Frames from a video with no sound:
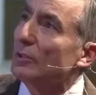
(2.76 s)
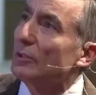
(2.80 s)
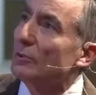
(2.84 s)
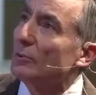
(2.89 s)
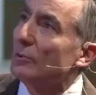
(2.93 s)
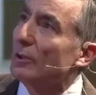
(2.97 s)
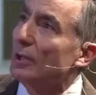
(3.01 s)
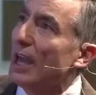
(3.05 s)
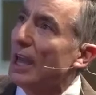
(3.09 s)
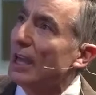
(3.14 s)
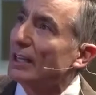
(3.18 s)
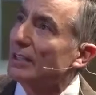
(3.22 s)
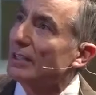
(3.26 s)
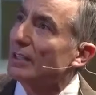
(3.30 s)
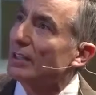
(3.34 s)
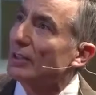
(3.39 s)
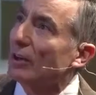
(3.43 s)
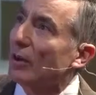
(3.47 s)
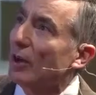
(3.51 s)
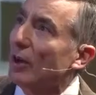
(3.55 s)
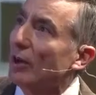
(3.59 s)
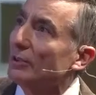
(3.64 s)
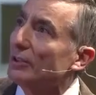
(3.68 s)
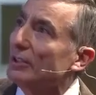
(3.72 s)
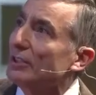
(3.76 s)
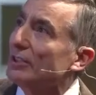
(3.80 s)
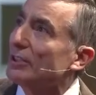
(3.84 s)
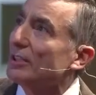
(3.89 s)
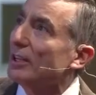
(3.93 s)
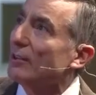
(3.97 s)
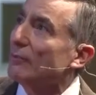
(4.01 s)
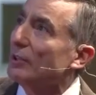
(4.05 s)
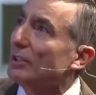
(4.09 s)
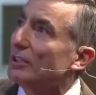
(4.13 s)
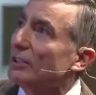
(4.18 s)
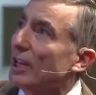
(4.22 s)
reacted at all these
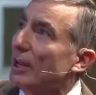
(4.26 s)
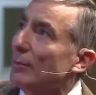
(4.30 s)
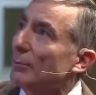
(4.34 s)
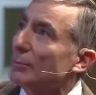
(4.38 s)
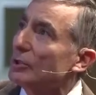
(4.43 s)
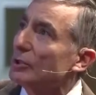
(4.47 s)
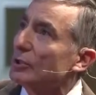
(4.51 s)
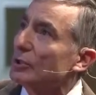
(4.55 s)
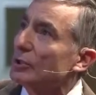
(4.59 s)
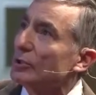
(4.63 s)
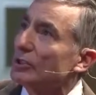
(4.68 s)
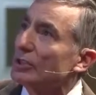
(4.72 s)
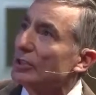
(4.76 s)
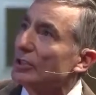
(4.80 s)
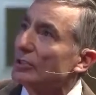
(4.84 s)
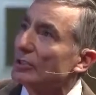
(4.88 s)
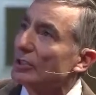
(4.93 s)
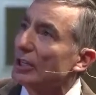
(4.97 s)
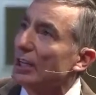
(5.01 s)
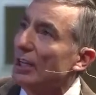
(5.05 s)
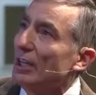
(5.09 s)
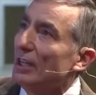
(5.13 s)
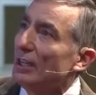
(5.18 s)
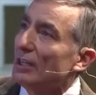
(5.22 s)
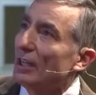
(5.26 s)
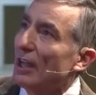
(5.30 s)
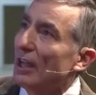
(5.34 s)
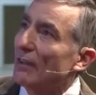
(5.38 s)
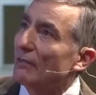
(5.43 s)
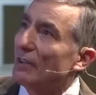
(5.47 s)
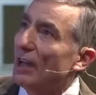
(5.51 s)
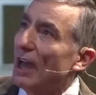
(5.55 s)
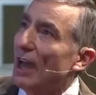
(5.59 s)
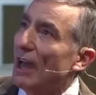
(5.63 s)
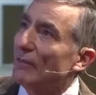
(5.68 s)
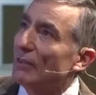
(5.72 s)
different temperatures. You
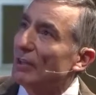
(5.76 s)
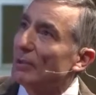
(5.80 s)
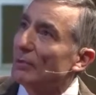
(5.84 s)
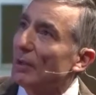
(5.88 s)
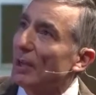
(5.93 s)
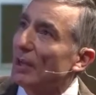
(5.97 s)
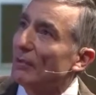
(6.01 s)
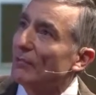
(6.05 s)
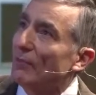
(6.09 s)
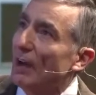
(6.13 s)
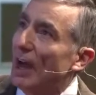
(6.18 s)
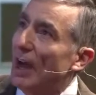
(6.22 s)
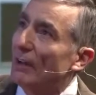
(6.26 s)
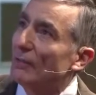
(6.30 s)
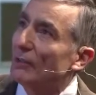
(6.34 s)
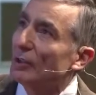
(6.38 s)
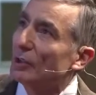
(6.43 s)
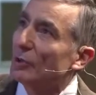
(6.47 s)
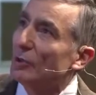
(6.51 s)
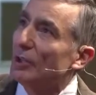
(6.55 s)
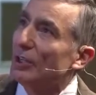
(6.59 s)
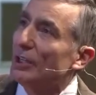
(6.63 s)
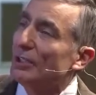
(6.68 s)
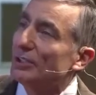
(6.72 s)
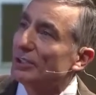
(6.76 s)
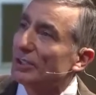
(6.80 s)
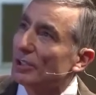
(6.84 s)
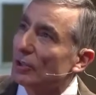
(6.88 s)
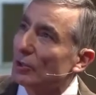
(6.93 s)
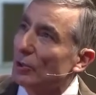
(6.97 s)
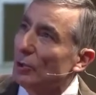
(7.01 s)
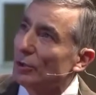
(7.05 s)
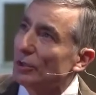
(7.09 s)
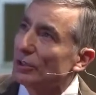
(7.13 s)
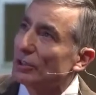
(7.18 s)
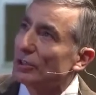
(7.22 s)
have to have it at 5 degrees, then
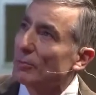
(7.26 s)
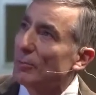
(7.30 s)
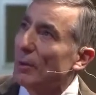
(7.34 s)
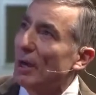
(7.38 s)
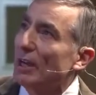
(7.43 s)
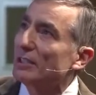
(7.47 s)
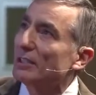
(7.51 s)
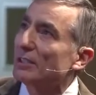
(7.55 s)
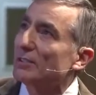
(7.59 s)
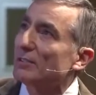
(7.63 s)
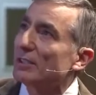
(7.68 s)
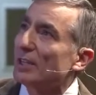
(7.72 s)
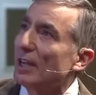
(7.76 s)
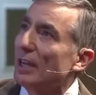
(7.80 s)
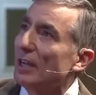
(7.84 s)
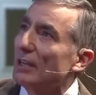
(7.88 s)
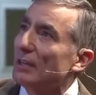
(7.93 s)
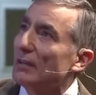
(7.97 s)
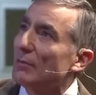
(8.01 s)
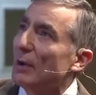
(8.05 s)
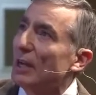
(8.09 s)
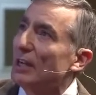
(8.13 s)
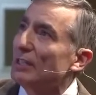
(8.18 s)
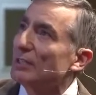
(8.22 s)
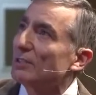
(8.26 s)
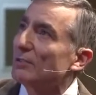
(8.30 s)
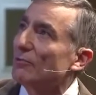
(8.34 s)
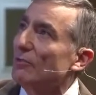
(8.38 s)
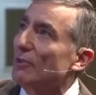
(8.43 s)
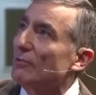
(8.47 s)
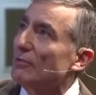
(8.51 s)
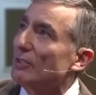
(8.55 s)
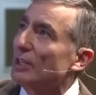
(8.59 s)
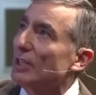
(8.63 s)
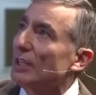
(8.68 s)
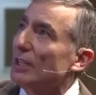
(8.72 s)
cool it to -10 and
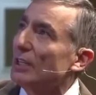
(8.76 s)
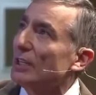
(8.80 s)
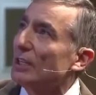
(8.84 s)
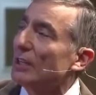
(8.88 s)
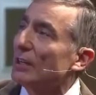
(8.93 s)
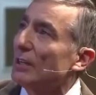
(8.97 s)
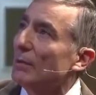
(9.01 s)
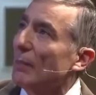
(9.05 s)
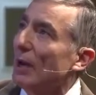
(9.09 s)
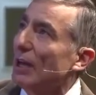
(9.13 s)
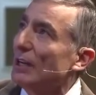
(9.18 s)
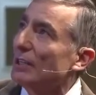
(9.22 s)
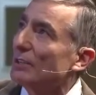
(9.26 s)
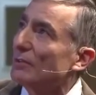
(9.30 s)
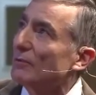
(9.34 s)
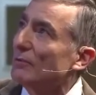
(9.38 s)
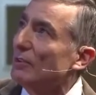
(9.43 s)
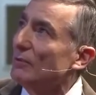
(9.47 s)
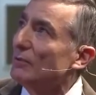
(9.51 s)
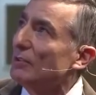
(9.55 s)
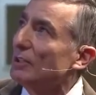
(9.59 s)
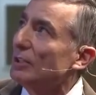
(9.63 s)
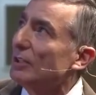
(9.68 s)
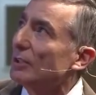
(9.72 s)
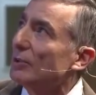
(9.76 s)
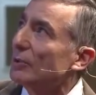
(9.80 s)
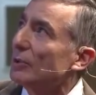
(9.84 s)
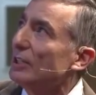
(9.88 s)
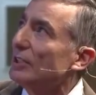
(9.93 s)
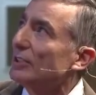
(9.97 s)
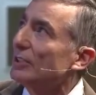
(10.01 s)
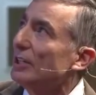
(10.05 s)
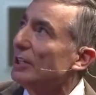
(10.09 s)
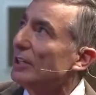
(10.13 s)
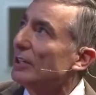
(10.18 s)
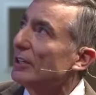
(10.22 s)
-15, and then -50
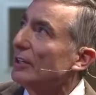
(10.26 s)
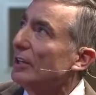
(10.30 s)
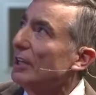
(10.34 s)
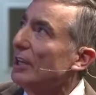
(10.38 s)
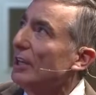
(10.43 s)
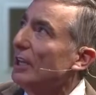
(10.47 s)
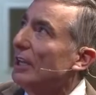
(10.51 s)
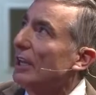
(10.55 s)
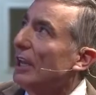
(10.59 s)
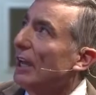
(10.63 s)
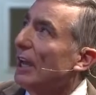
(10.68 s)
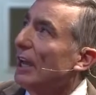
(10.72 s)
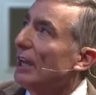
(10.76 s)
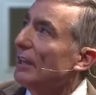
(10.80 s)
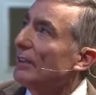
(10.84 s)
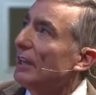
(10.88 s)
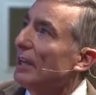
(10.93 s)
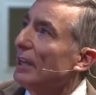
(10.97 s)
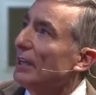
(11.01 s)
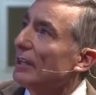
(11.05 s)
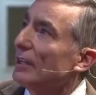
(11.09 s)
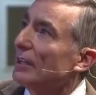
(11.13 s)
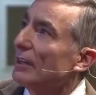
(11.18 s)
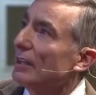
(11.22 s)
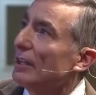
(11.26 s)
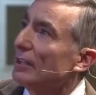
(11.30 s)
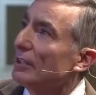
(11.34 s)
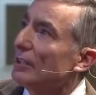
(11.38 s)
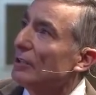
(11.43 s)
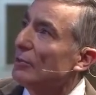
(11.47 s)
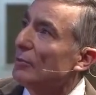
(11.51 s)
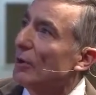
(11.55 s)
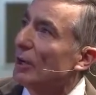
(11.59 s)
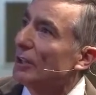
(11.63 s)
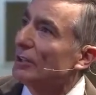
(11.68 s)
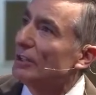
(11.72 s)
degrees here. And then
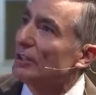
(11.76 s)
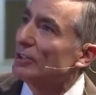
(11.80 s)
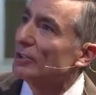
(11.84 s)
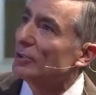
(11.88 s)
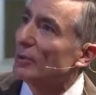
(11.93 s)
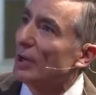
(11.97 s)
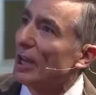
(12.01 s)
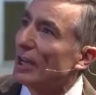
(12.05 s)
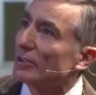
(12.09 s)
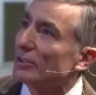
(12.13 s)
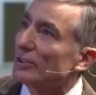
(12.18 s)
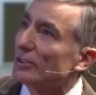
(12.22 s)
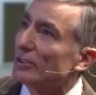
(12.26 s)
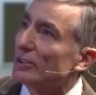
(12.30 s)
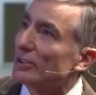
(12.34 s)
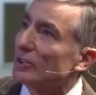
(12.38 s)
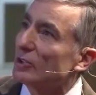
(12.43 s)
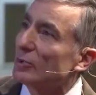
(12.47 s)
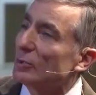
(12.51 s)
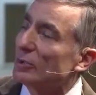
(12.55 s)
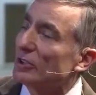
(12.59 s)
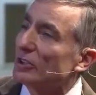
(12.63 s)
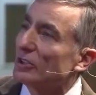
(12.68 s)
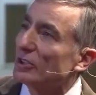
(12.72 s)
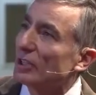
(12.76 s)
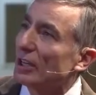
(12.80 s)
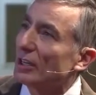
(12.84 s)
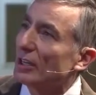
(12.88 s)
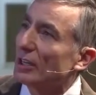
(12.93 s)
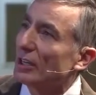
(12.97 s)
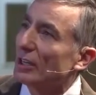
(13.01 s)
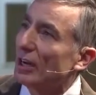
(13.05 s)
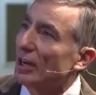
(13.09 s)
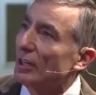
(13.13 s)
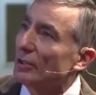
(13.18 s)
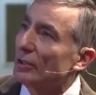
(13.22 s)
you run these reactions. This one's done
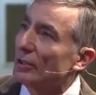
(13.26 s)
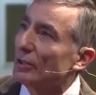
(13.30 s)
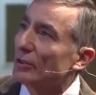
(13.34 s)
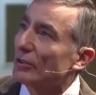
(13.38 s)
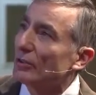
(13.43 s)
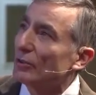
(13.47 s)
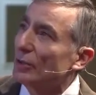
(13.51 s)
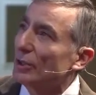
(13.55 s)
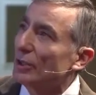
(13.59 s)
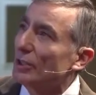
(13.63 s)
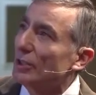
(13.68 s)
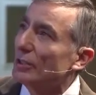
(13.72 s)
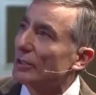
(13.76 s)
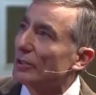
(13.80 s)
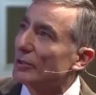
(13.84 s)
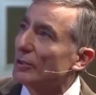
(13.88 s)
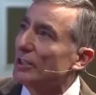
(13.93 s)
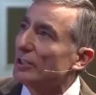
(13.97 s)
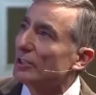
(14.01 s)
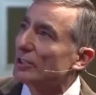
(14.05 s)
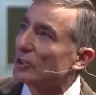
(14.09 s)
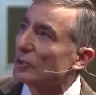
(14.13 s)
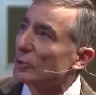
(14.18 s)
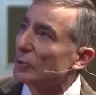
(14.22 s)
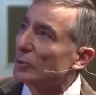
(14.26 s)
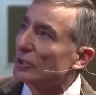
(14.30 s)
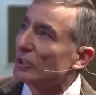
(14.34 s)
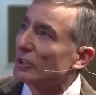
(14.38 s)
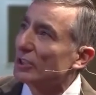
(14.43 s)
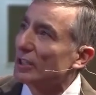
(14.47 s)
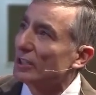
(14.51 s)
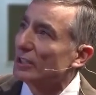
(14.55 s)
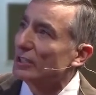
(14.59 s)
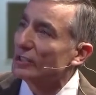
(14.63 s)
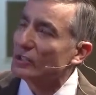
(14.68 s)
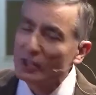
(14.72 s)
at 130 degrees. This one's
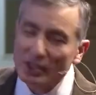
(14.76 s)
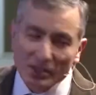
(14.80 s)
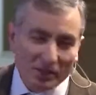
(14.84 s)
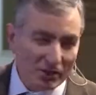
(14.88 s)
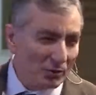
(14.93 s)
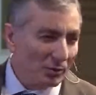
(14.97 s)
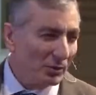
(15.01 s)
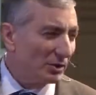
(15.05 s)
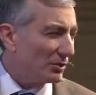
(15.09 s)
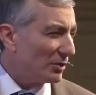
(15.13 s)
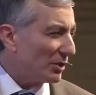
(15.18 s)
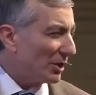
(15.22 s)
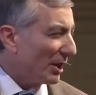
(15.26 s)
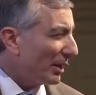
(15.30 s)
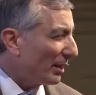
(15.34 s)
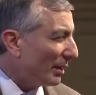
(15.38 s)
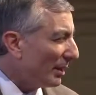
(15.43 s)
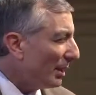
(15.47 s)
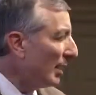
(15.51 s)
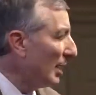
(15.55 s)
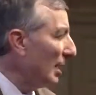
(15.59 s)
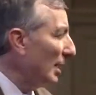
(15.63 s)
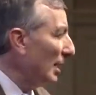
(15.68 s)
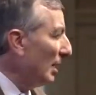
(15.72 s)
done at 60 degrees. You're like,